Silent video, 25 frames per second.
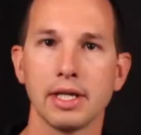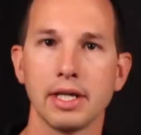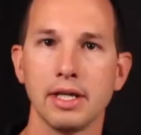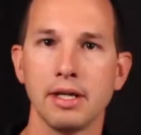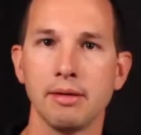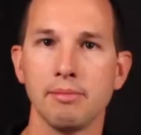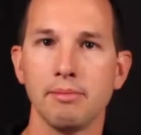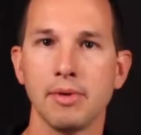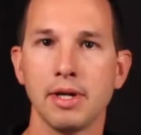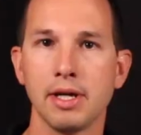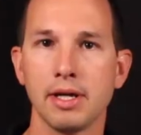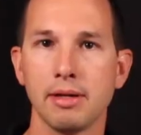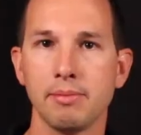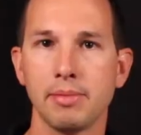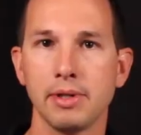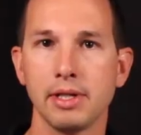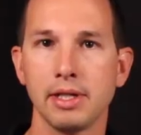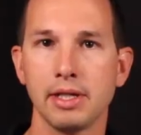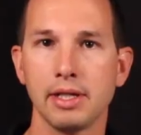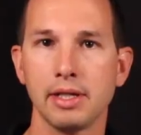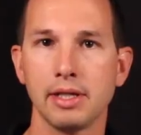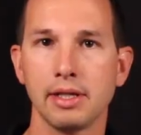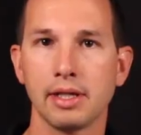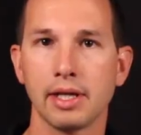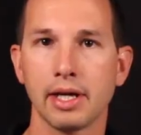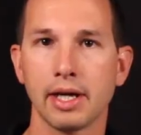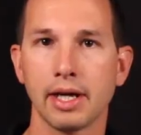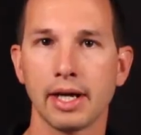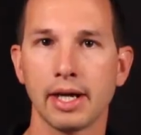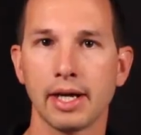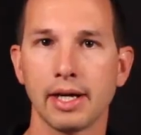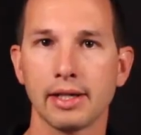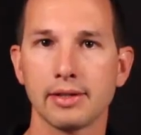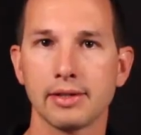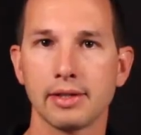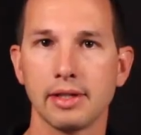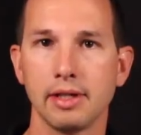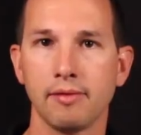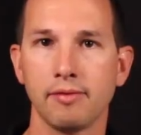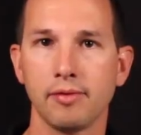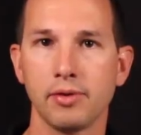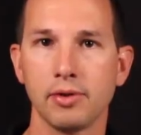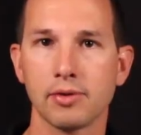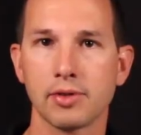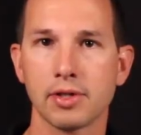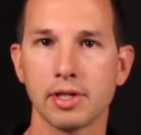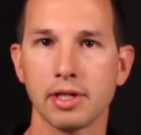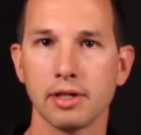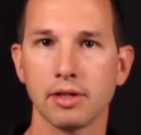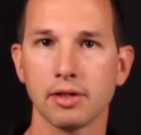It may be that if
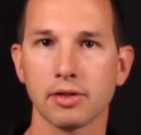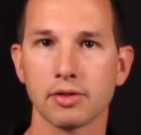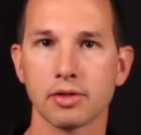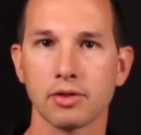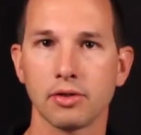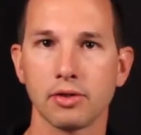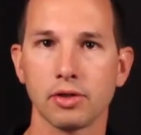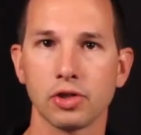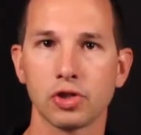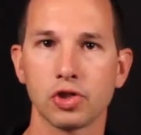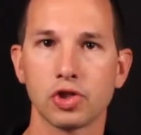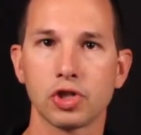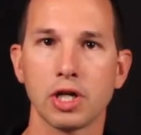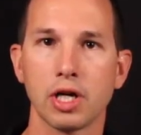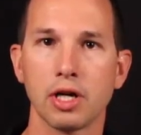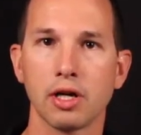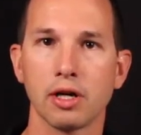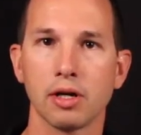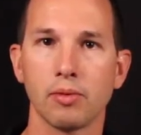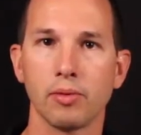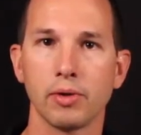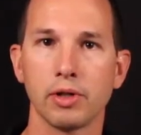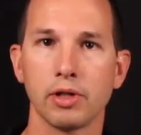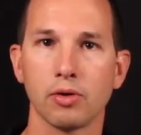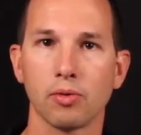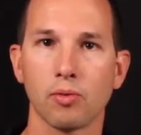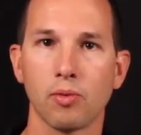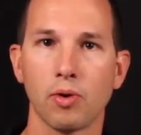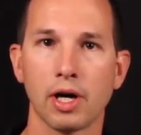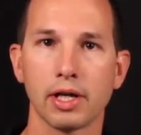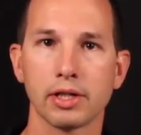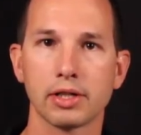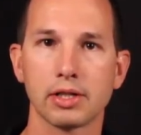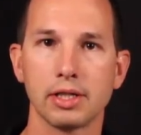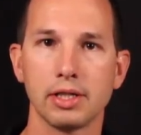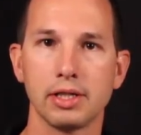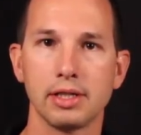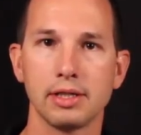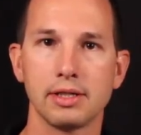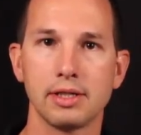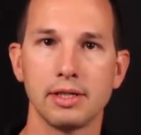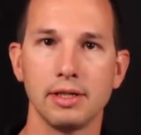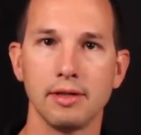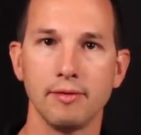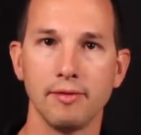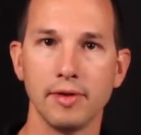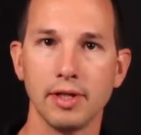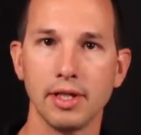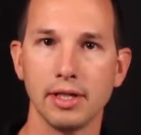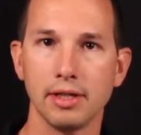you sit in a certain chair when you're watching
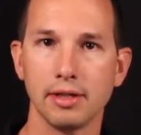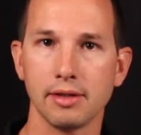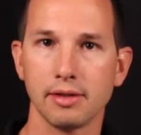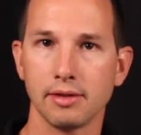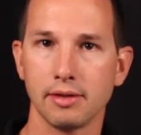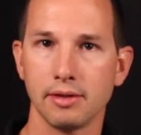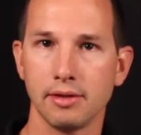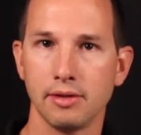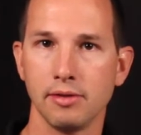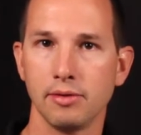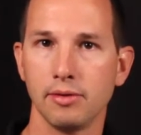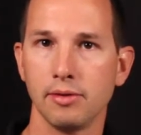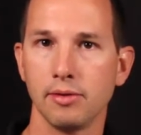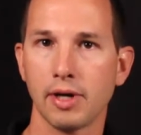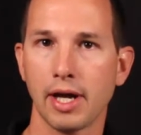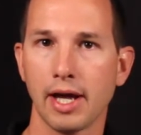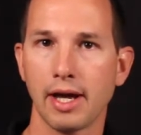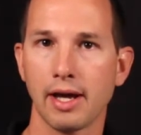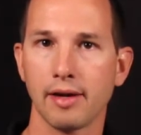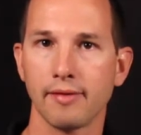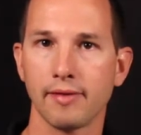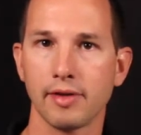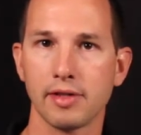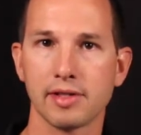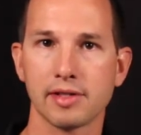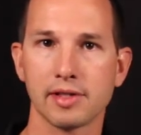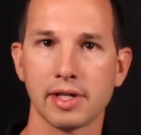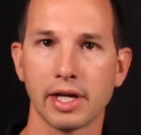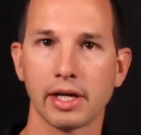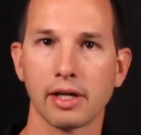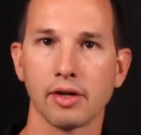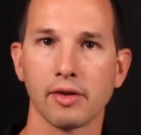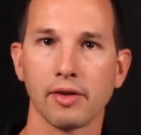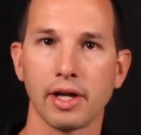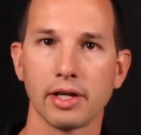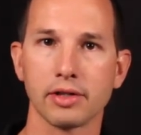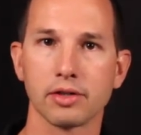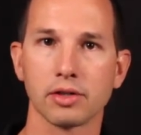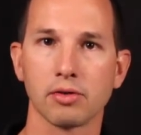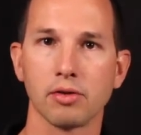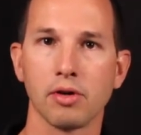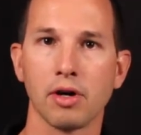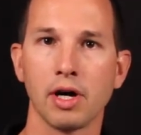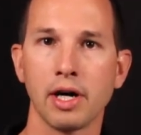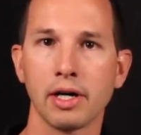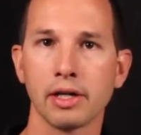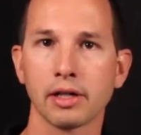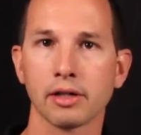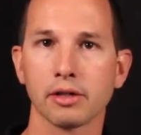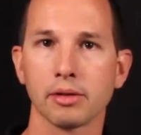TV, you have a psychological
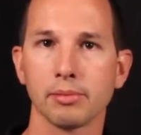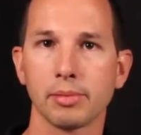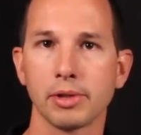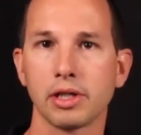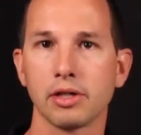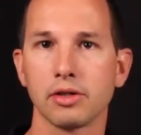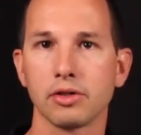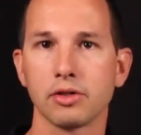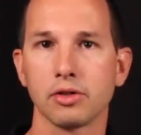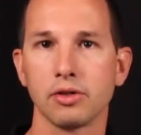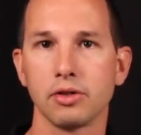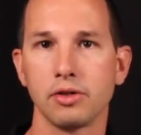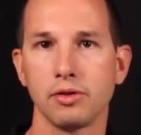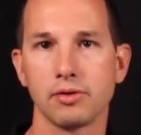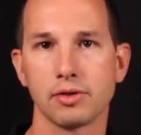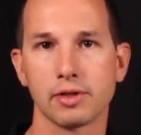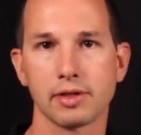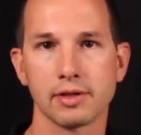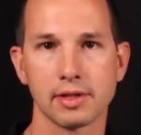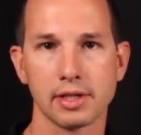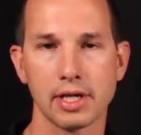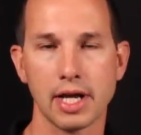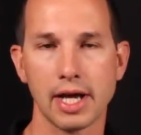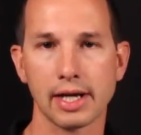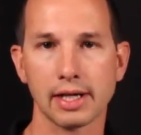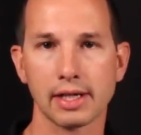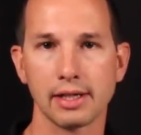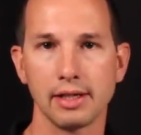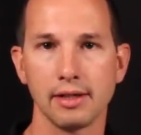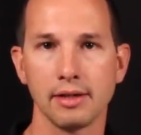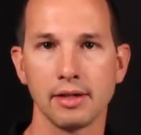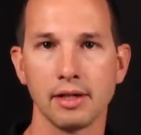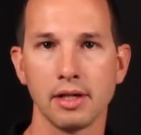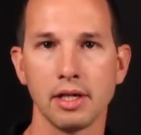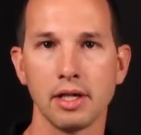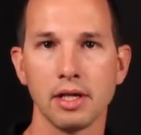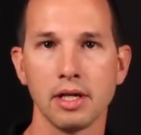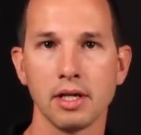hunger because you're used to snacking.